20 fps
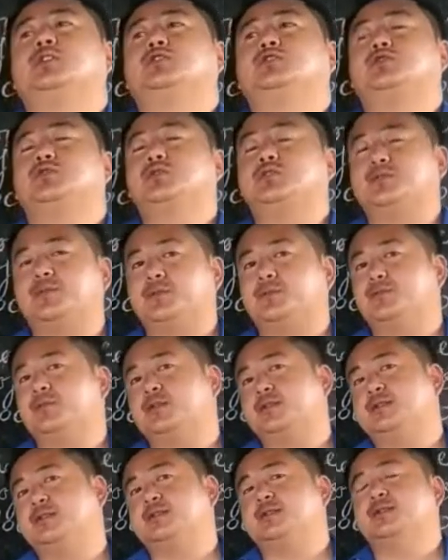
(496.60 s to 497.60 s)
two different
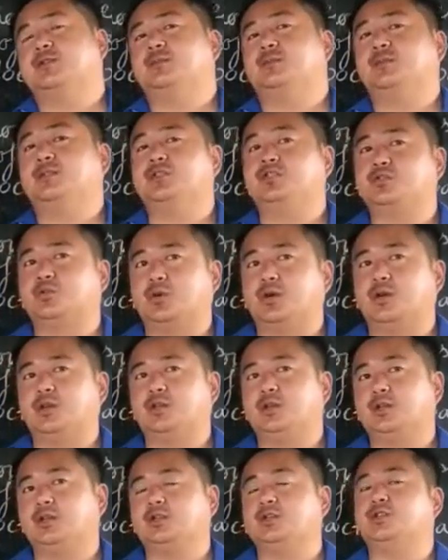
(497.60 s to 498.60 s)
words, we
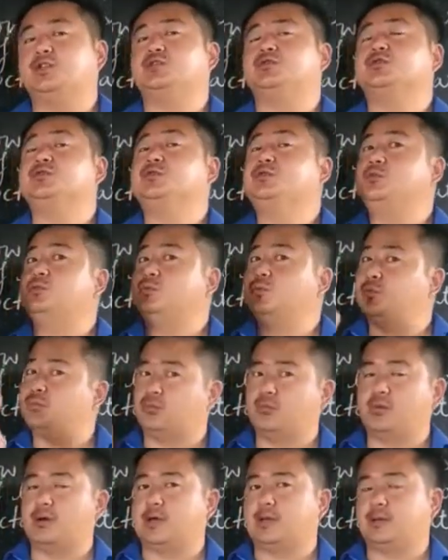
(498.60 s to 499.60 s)
join it into
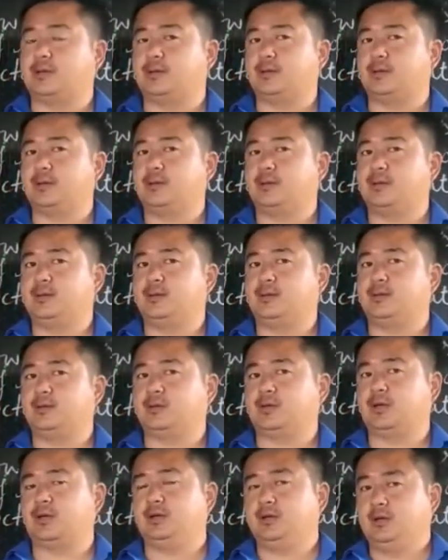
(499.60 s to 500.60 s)
one.
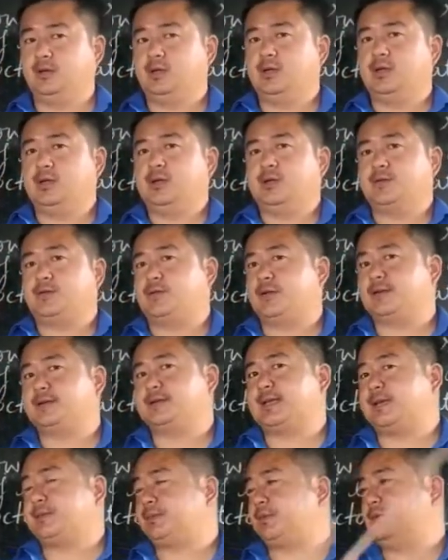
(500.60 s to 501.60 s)
Okay? For
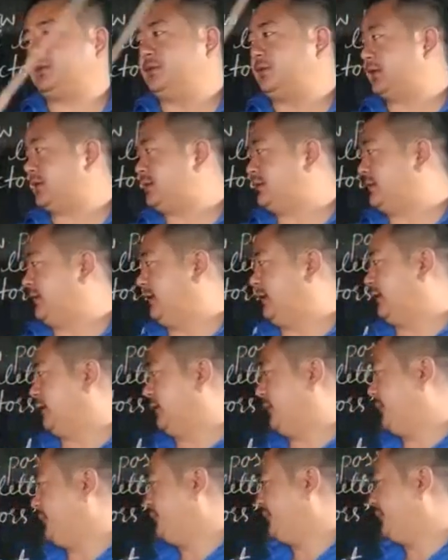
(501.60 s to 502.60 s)
example, you can see here,